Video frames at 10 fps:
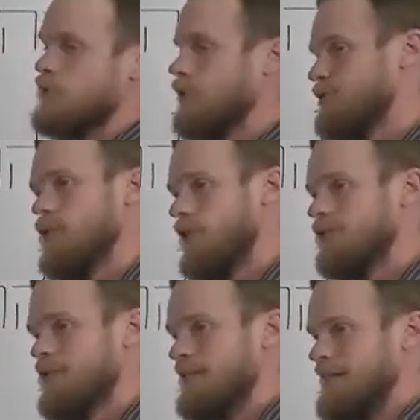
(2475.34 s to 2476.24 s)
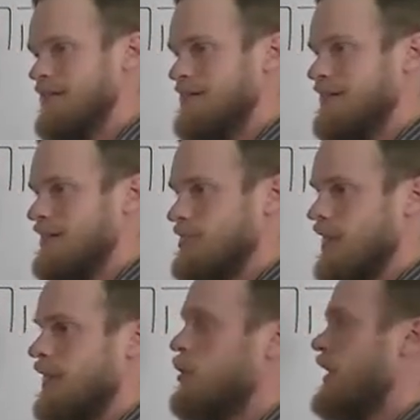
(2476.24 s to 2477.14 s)
I've always thought of it in, is
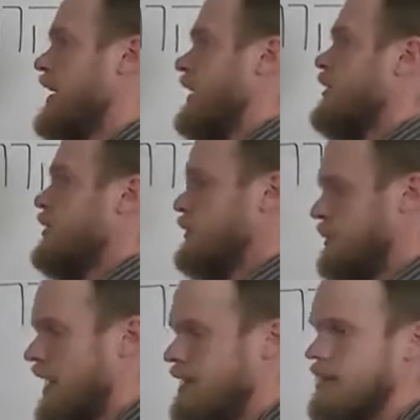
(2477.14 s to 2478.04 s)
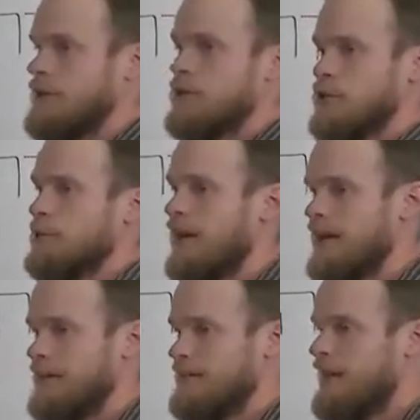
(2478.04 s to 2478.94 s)
like, okay, your body, your
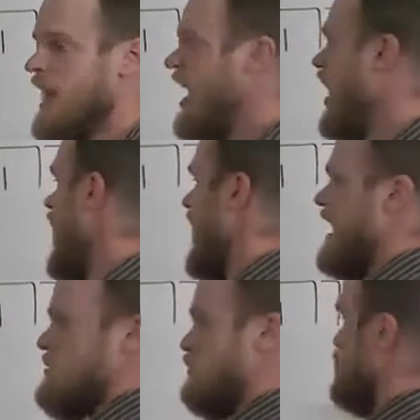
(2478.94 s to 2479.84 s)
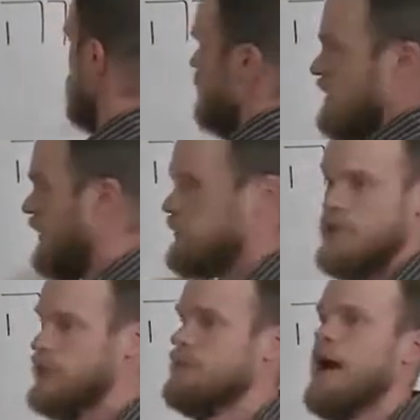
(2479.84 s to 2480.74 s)
mind, and
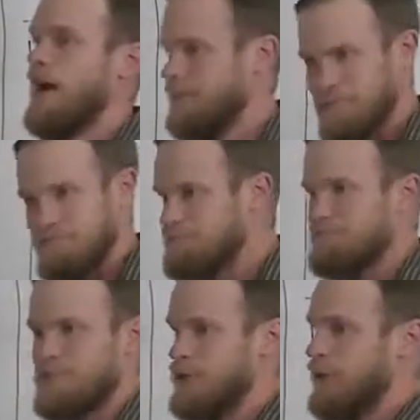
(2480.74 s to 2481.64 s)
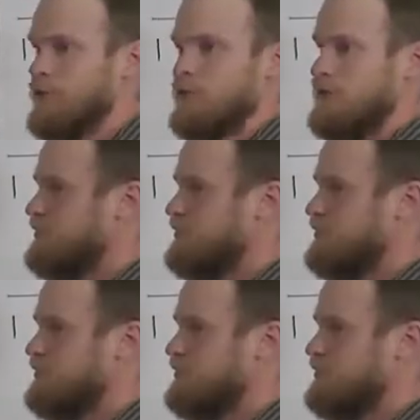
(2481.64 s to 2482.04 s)
everything you've got, you know,